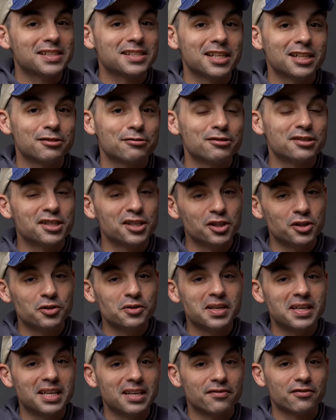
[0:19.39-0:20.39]
accessories that you
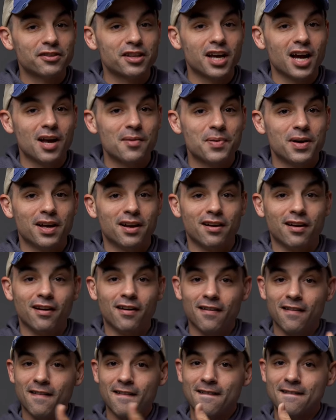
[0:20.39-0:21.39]
can get for the iPad
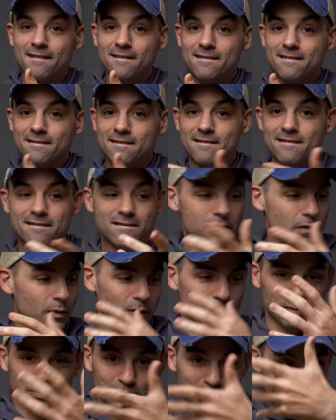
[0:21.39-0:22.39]
Air?
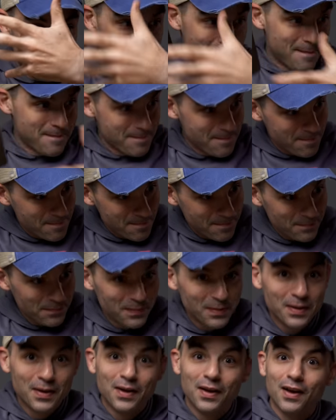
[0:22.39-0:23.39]
Well,
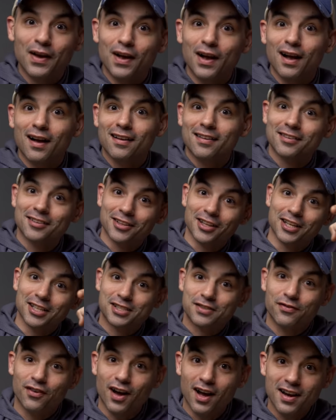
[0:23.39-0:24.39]

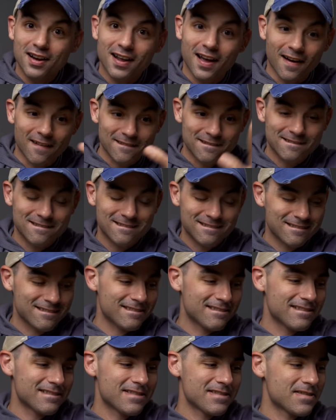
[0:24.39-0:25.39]
let's find out.
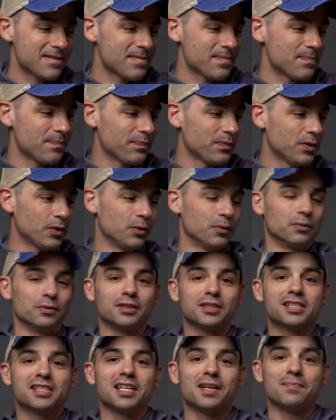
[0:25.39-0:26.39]
Ooh,
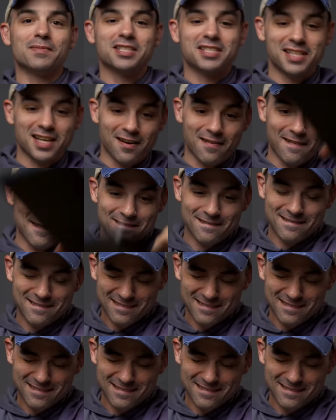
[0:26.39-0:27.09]
let's slam this down.